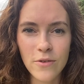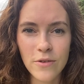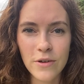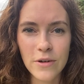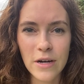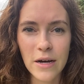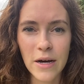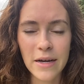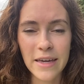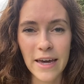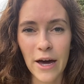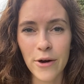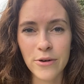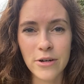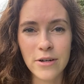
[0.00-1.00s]

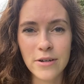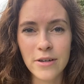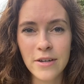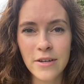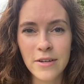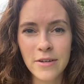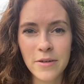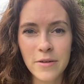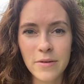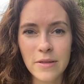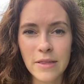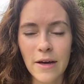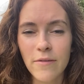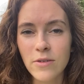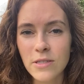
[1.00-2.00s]
encountered
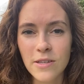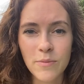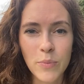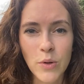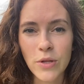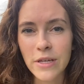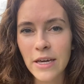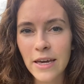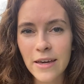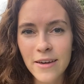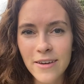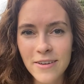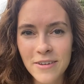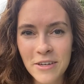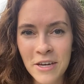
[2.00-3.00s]
levels of
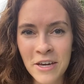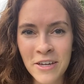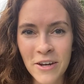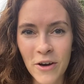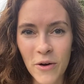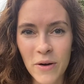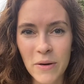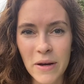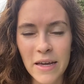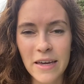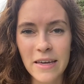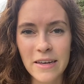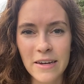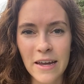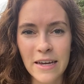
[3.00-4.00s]
bullying, you know,
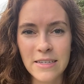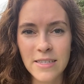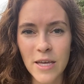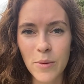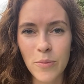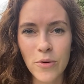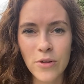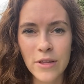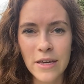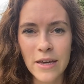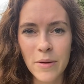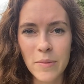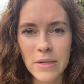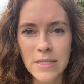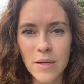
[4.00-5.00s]
and I say
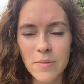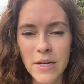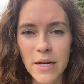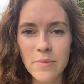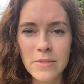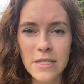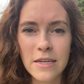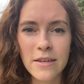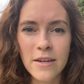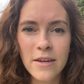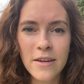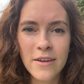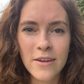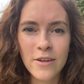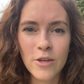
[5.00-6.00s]
bullying, but sometimes
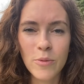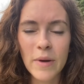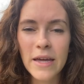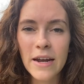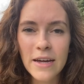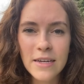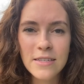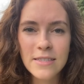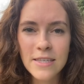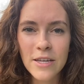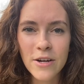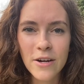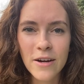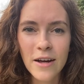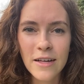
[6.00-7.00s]
you may not
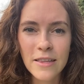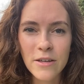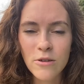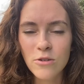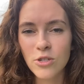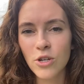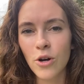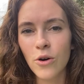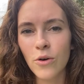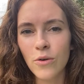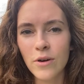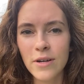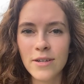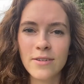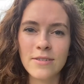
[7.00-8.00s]
consider a little
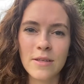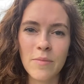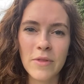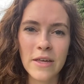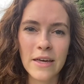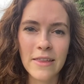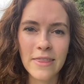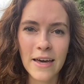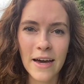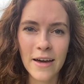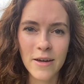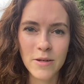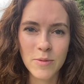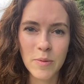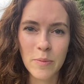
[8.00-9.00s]
joke, something like
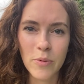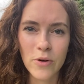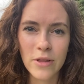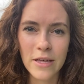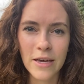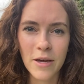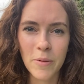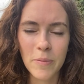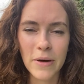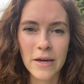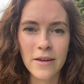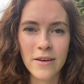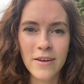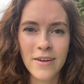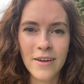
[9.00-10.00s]
that, to be bullying,
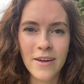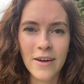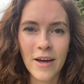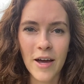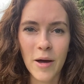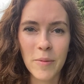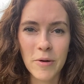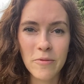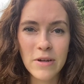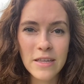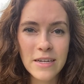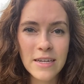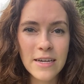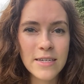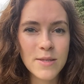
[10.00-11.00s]
but it really
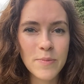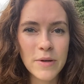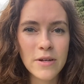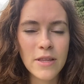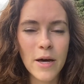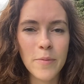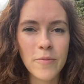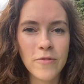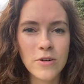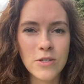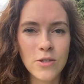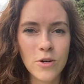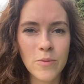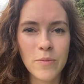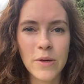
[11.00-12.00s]
does build up for
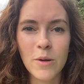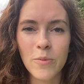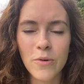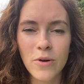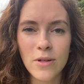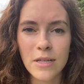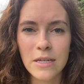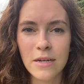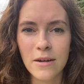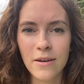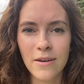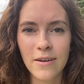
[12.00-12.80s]
certain people, and